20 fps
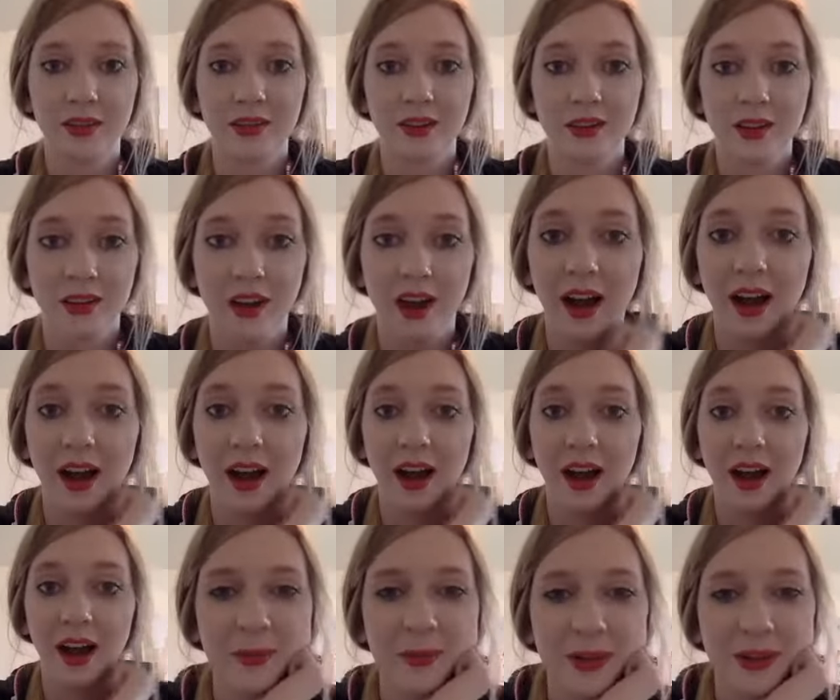
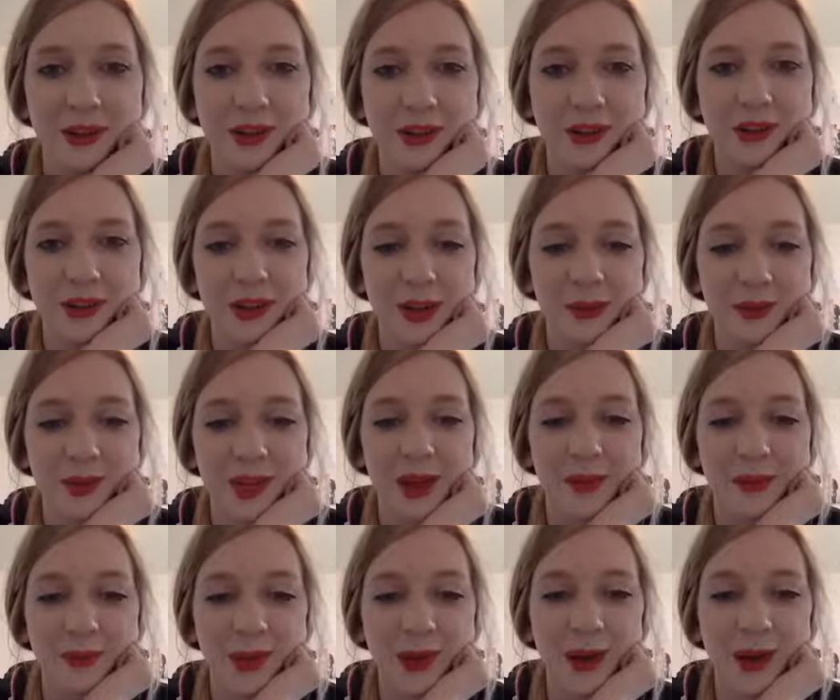I'm hearing some
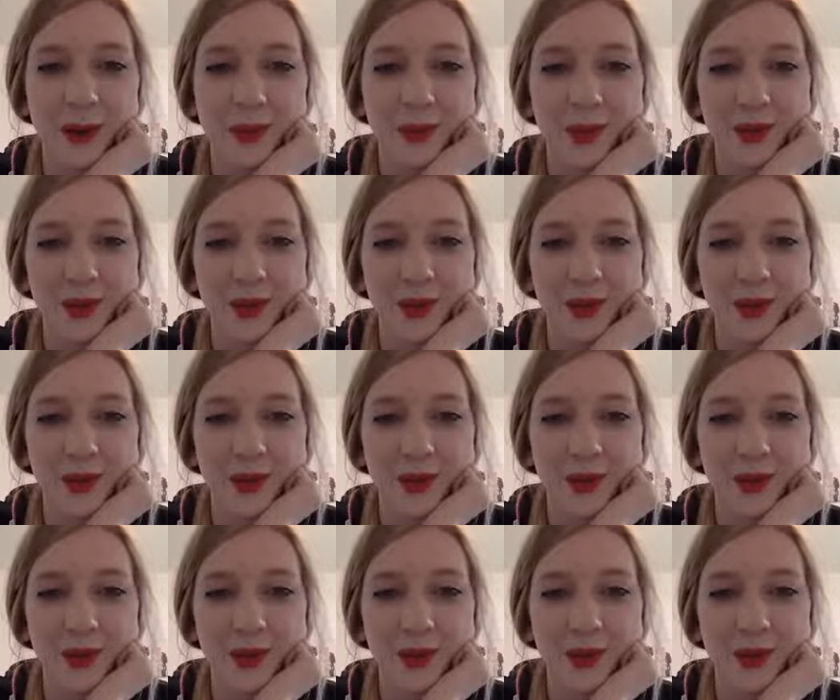typing. I muted